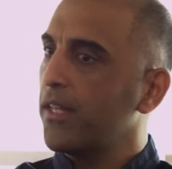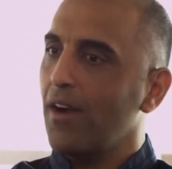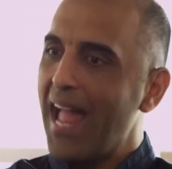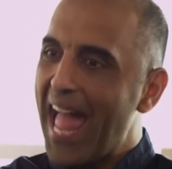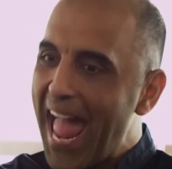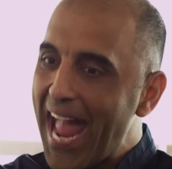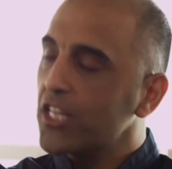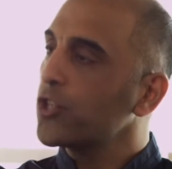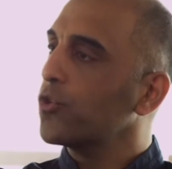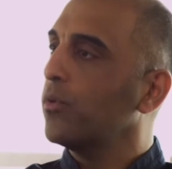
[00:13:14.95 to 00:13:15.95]
that are
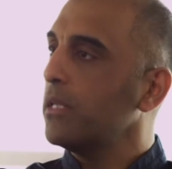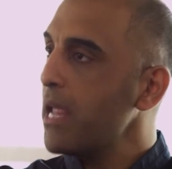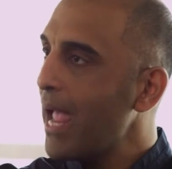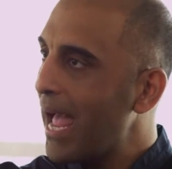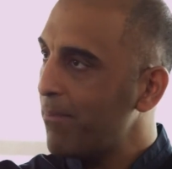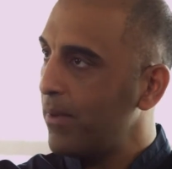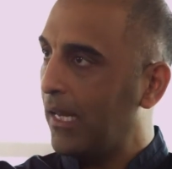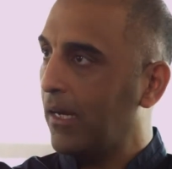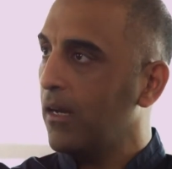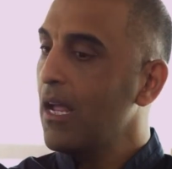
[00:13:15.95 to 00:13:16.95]
actually happening.